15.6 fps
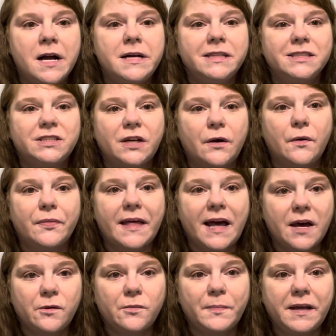So
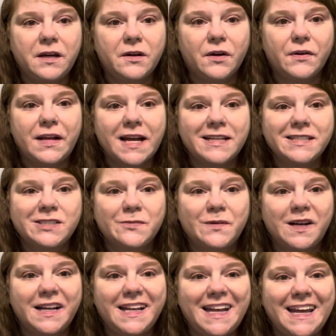that'll be our next
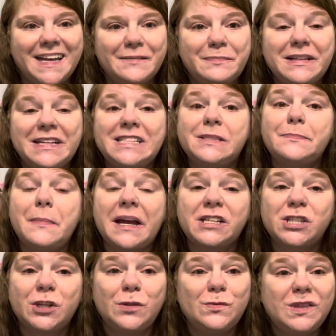one. And please make
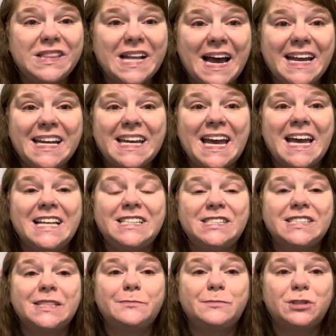sure you like and
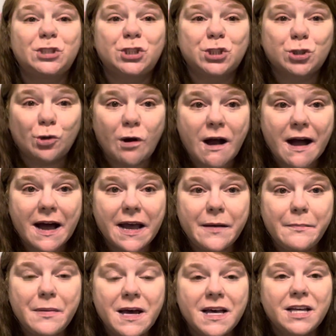subscribe.
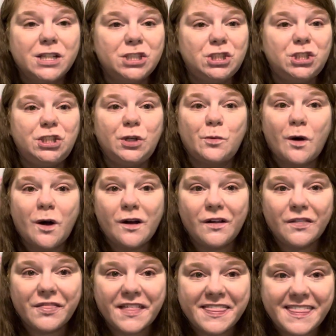Do all
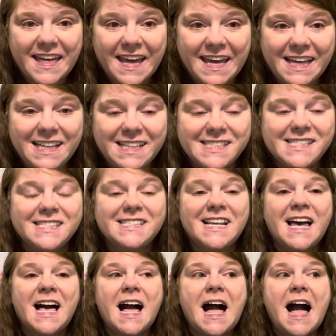the things.
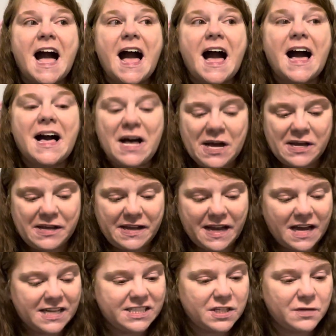I
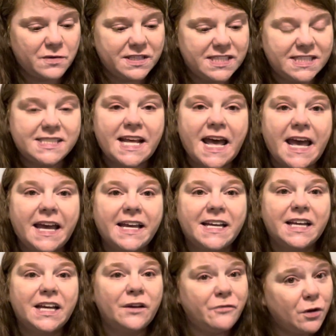also want to say,
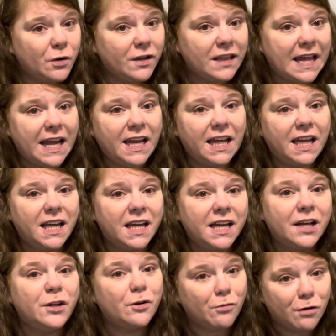if you're a lady
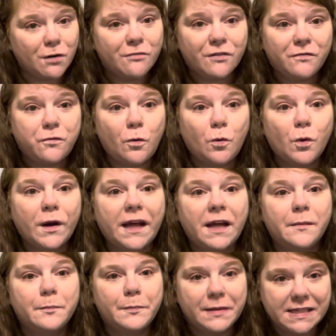and you're over
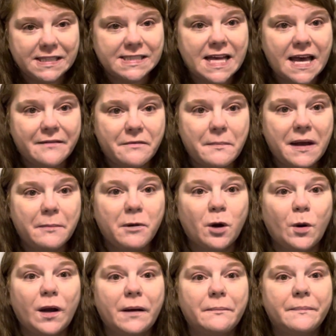40, please have a
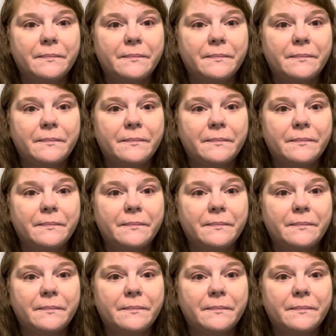mammogram.